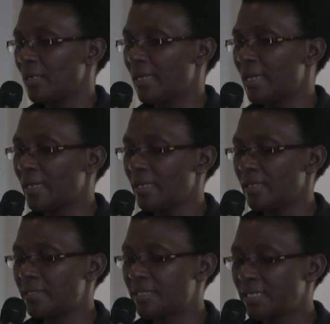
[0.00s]

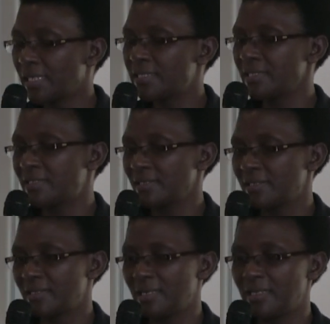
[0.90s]
6
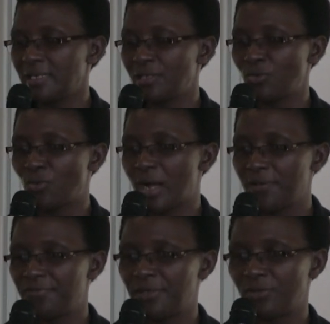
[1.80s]
children and the
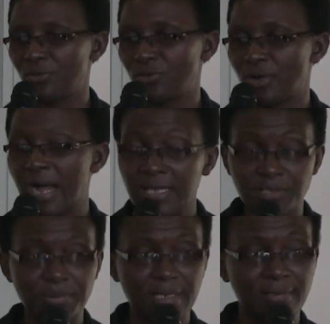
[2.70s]
wife and the
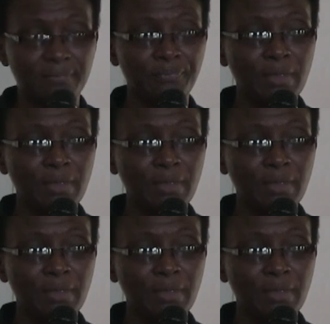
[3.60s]
husband.